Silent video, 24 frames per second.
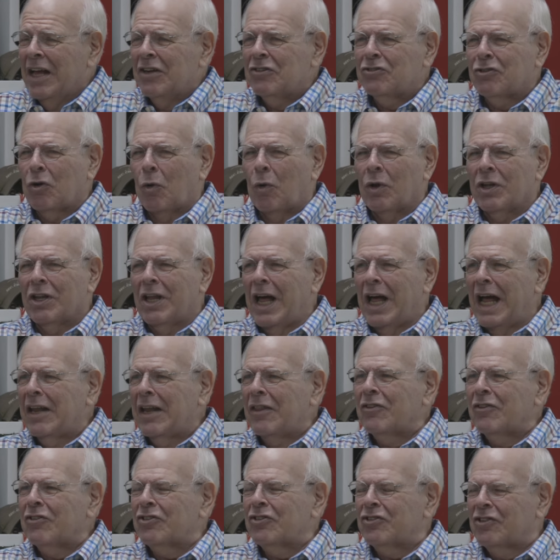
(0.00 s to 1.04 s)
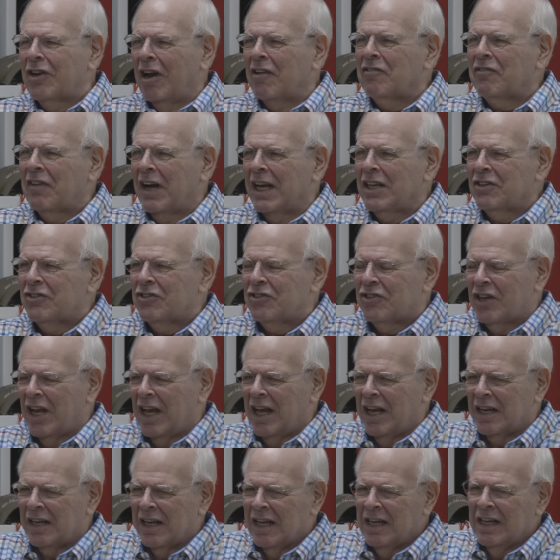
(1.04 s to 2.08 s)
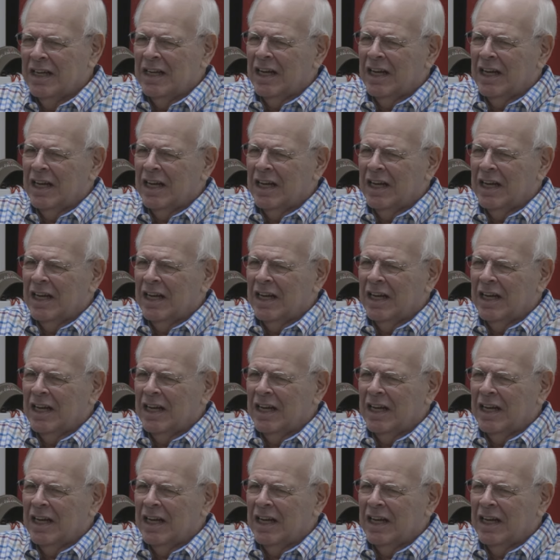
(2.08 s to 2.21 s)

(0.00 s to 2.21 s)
So a lot of the stuff I said,